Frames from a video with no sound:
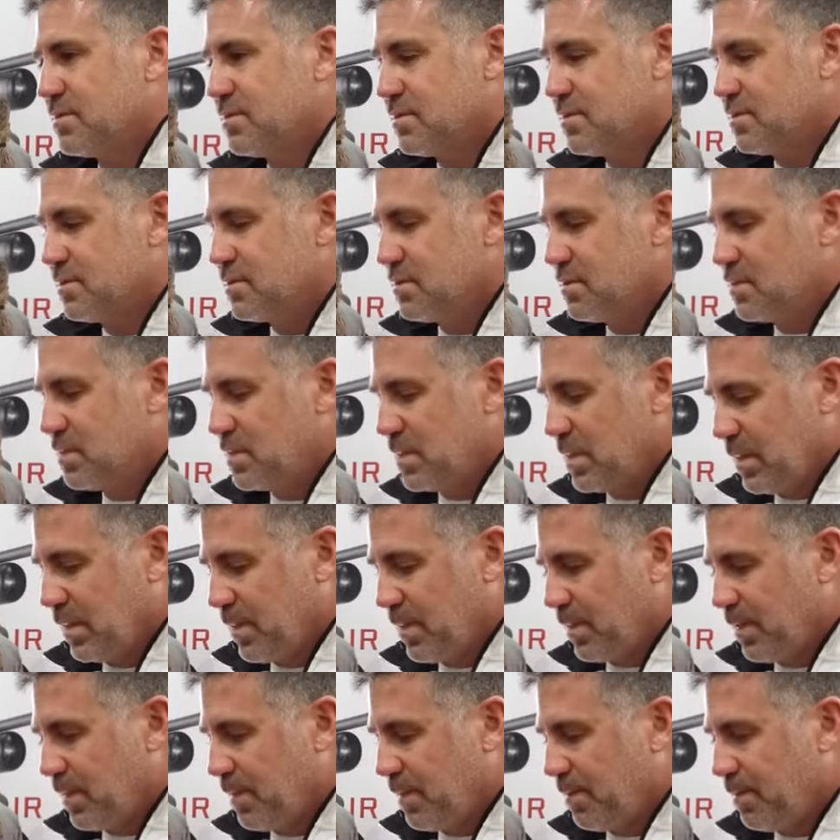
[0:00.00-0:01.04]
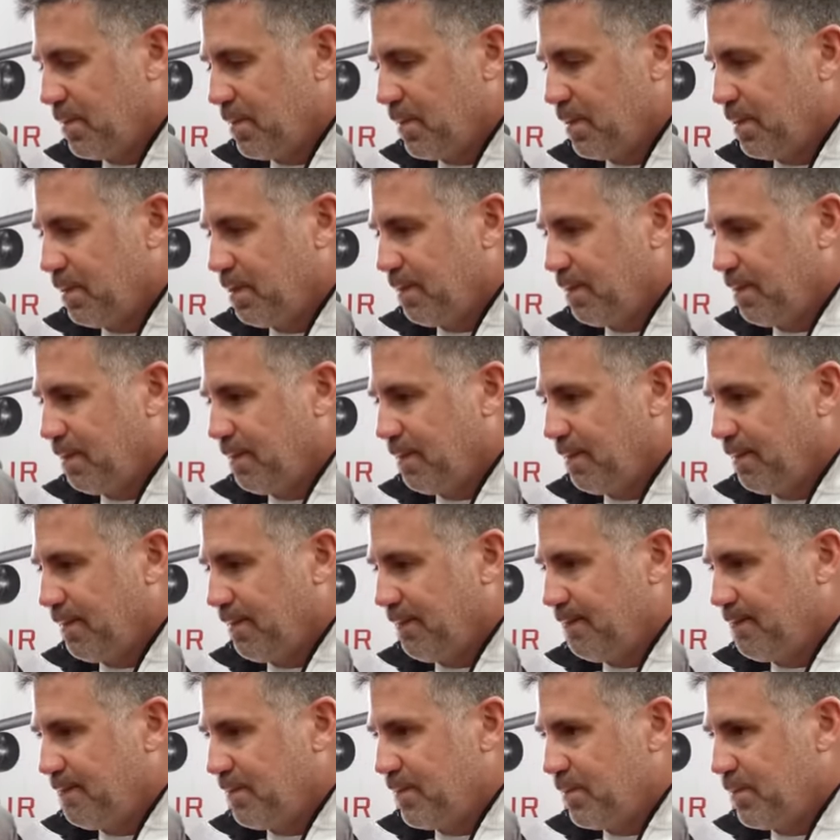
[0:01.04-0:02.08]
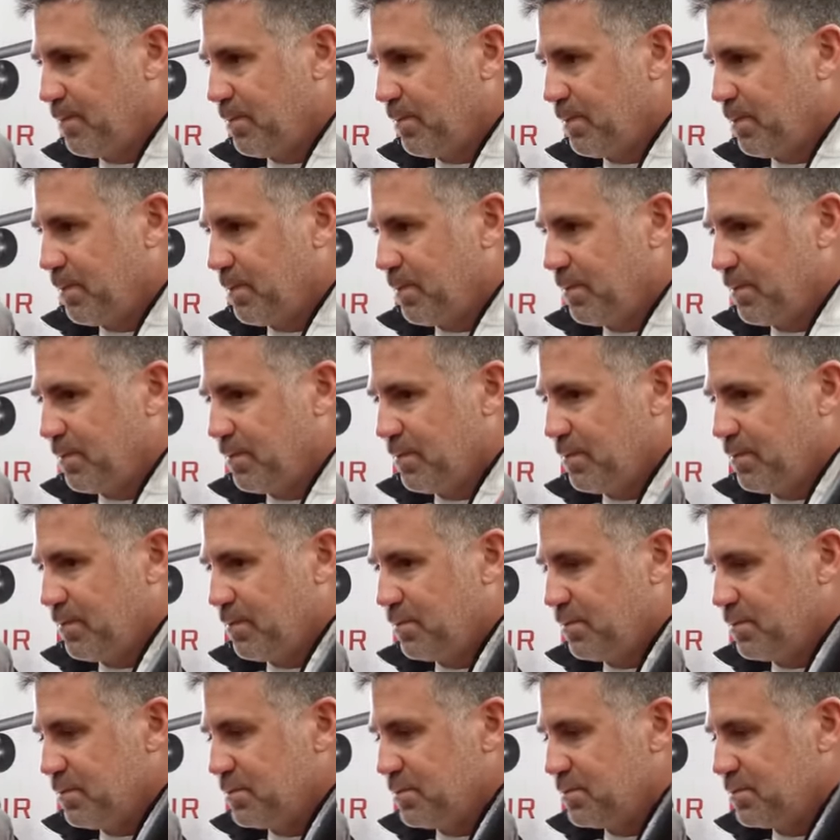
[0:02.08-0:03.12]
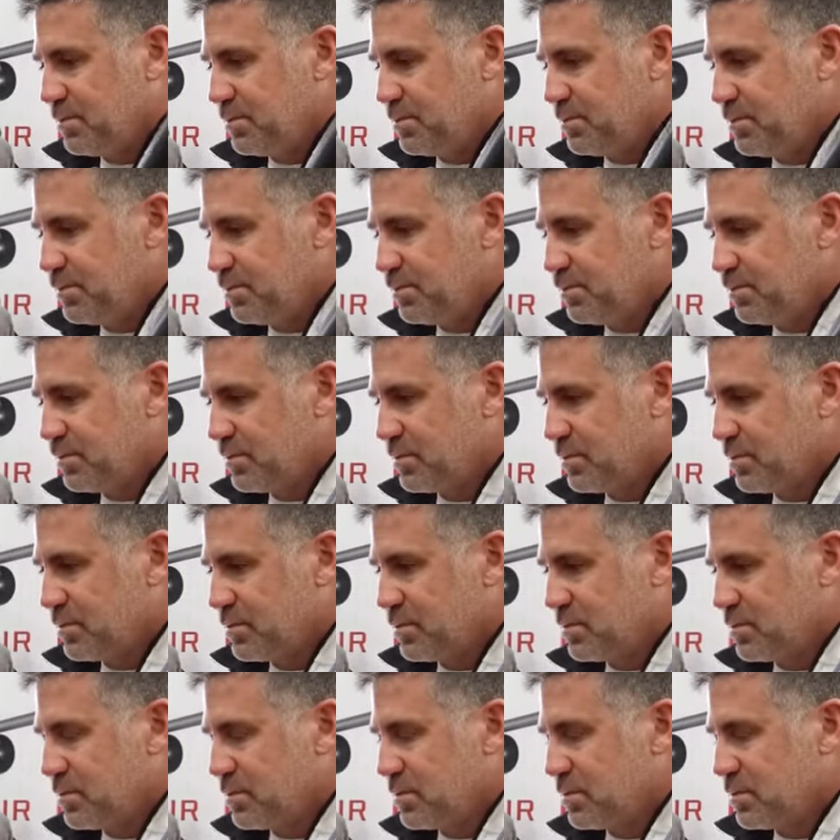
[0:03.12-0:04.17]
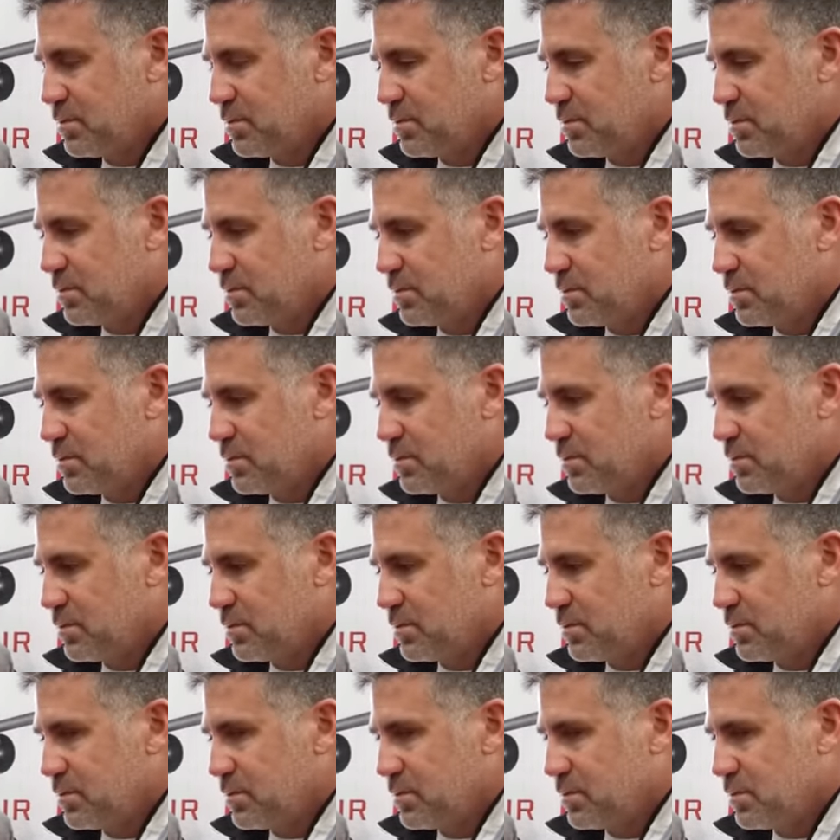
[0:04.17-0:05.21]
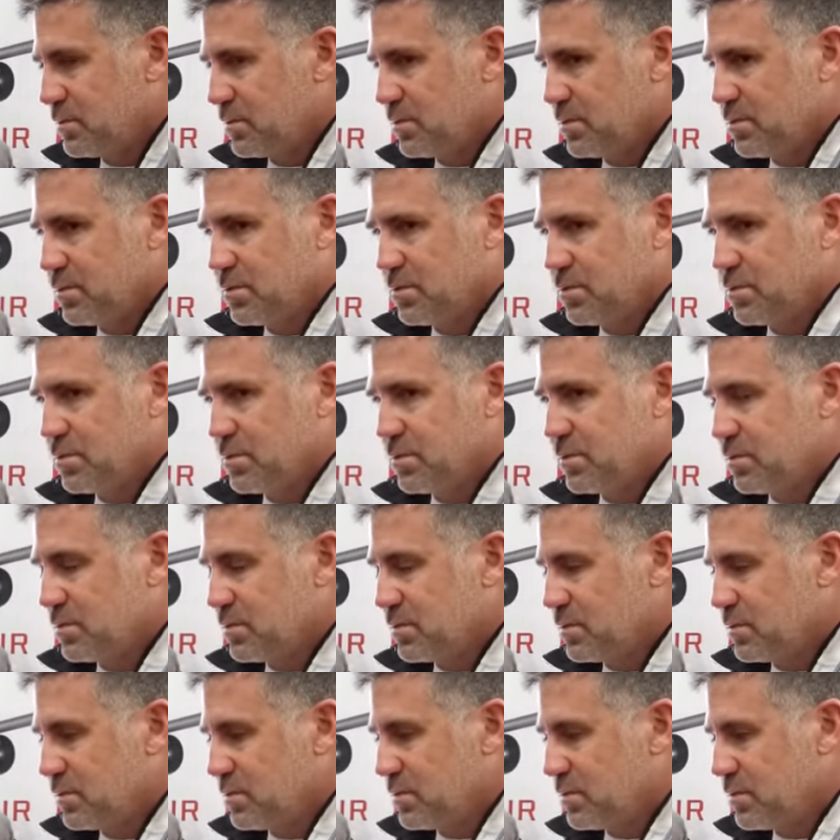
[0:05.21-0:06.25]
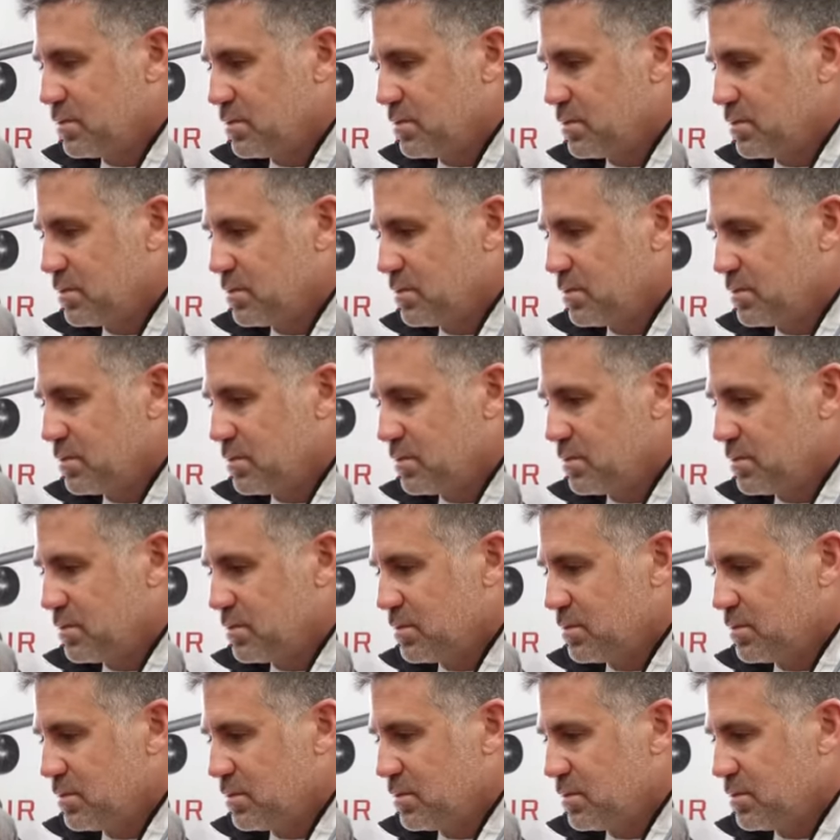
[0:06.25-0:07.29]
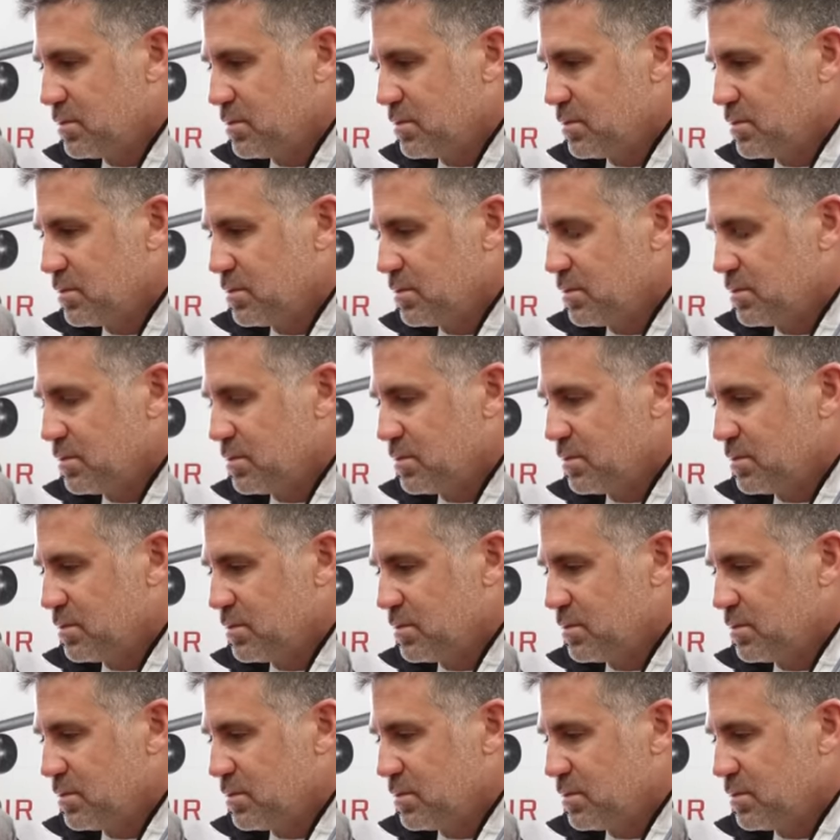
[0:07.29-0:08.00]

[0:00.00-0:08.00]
(silent)